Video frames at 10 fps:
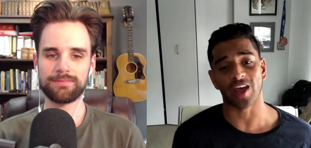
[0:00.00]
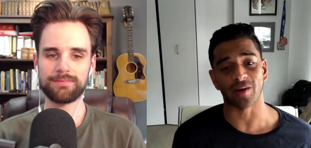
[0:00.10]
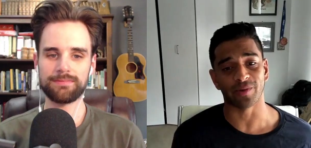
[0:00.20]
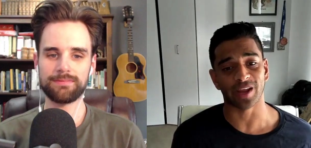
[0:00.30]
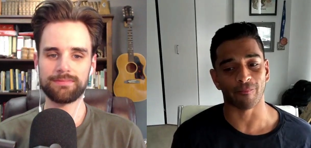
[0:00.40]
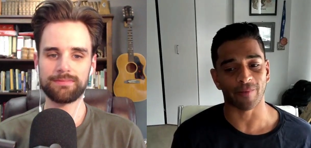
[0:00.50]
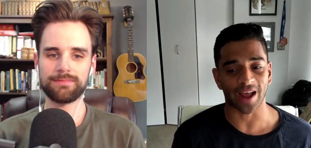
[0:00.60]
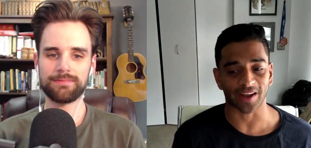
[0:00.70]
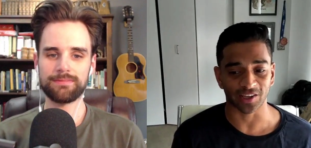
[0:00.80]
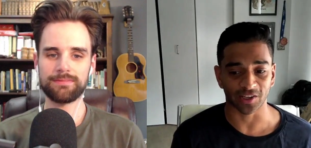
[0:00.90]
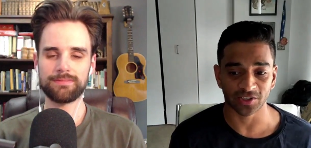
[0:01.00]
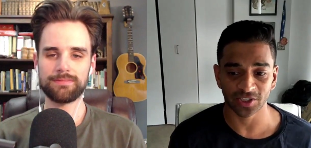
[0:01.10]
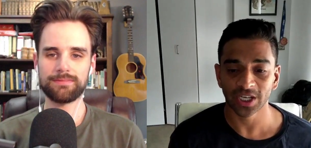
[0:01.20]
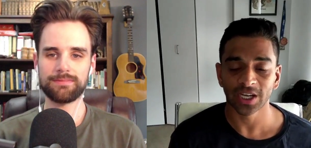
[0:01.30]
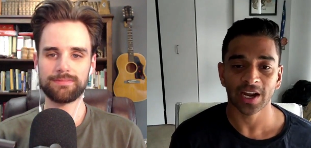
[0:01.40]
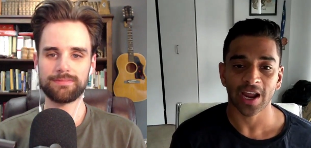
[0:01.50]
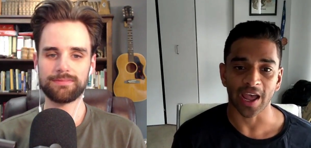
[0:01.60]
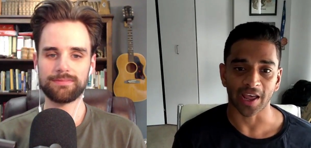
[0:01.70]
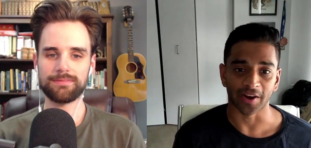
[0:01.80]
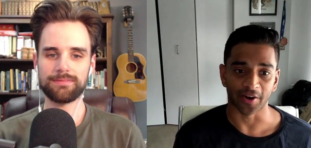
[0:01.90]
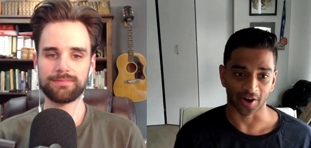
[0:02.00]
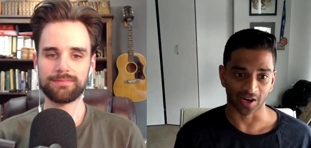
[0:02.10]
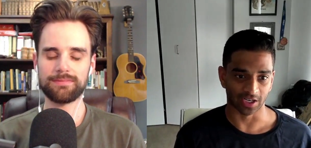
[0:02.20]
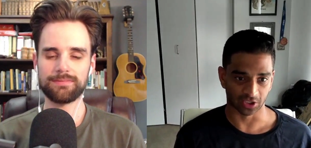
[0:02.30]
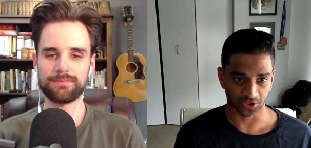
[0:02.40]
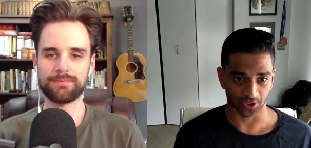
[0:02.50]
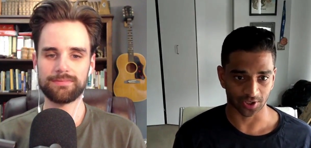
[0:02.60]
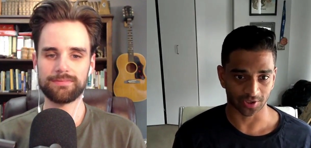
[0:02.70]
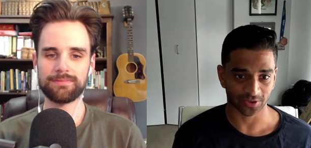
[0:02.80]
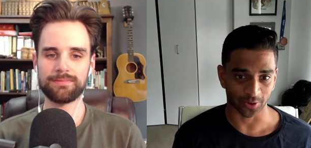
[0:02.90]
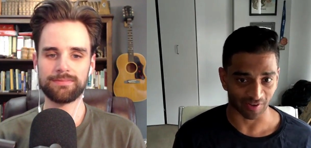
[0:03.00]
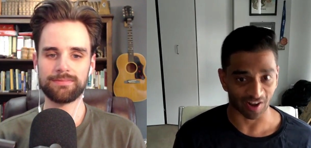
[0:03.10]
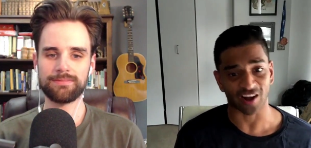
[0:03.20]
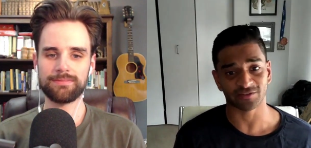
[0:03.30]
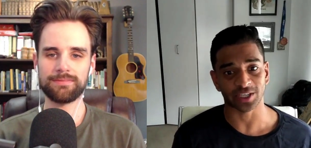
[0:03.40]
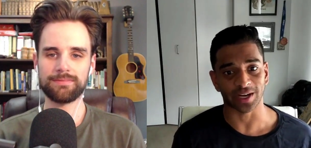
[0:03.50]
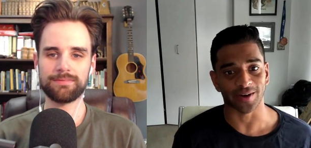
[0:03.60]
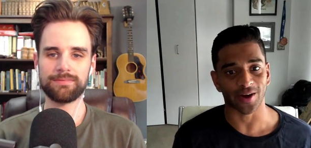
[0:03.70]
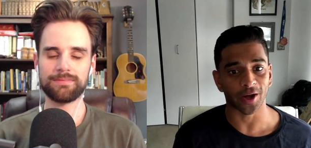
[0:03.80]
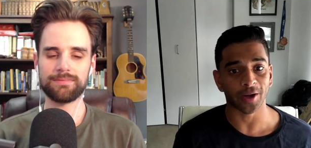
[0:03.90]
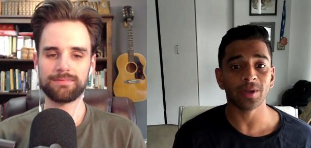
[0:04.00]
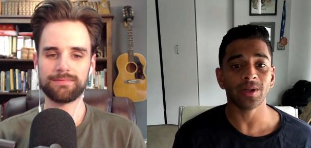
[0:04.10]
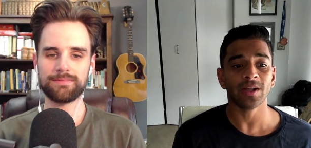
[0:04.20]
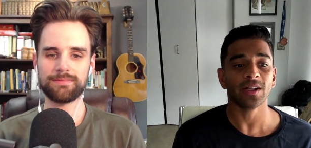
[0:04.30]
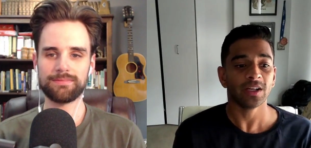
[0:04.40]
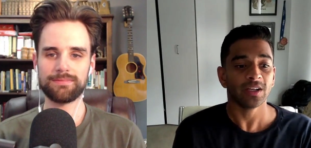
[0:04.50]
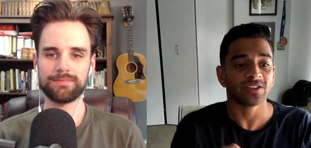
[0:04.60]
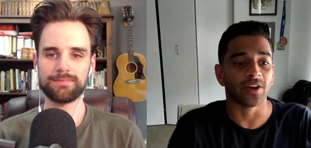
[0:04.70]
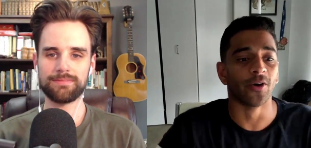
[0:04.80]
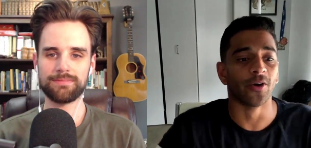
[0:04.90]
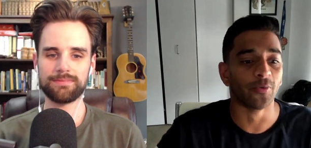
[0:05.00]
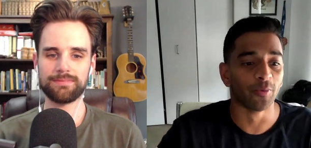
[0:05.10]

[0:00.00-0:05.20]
Speaker 1: NPM package and our initial sort of off-chain hub. So